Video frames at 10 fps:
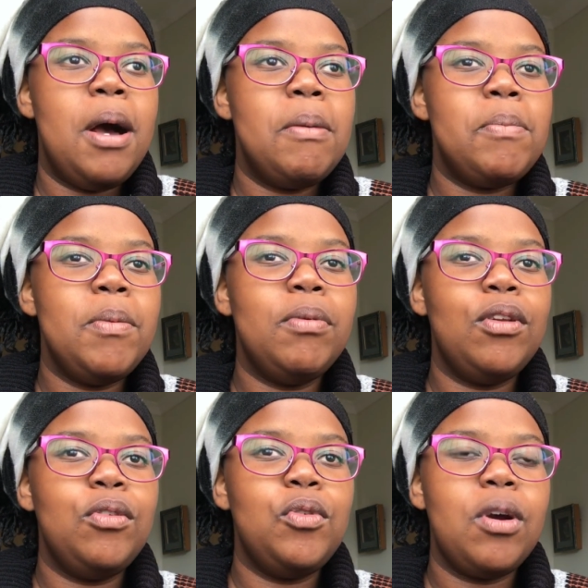People
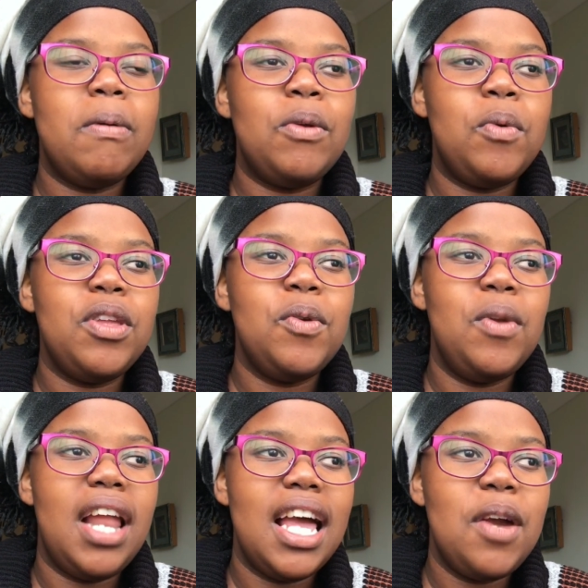don't talk about when you
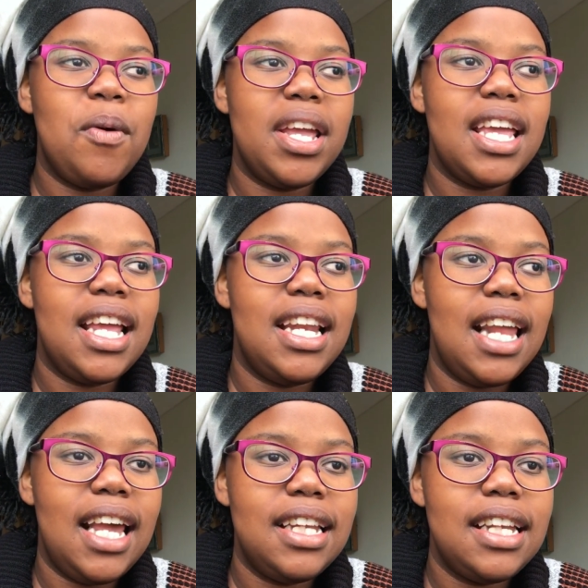lie awake at
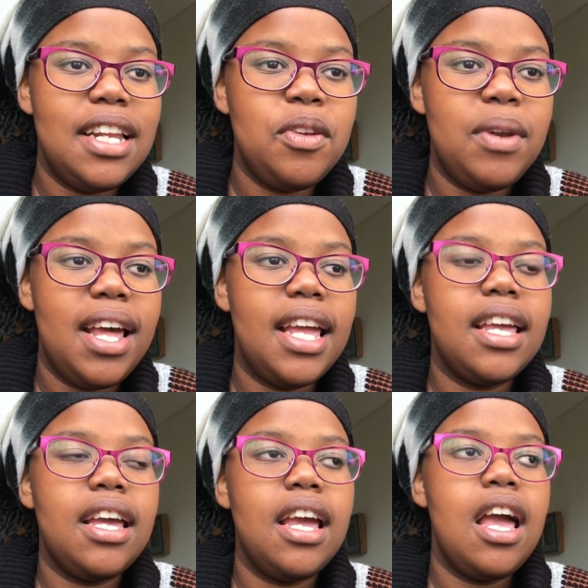night and you're like,